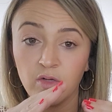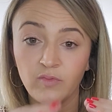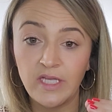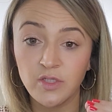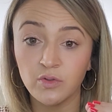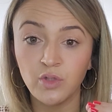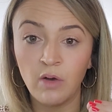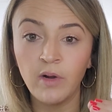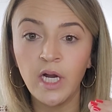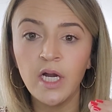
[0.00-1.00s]
rates are
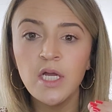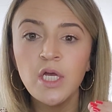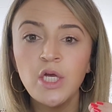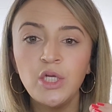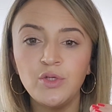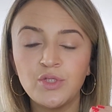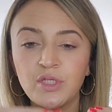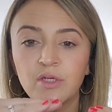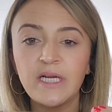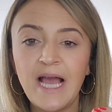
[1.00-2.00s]
lower, you
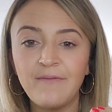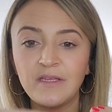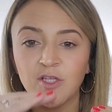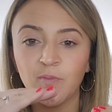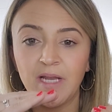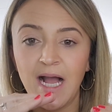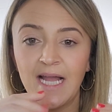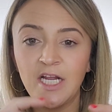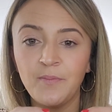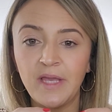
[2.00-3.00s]
still are going to have a little bit
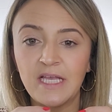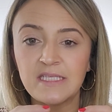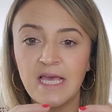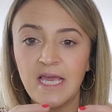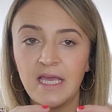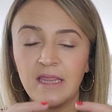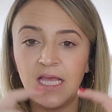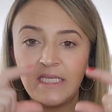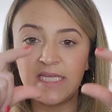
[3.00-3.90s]
higher because they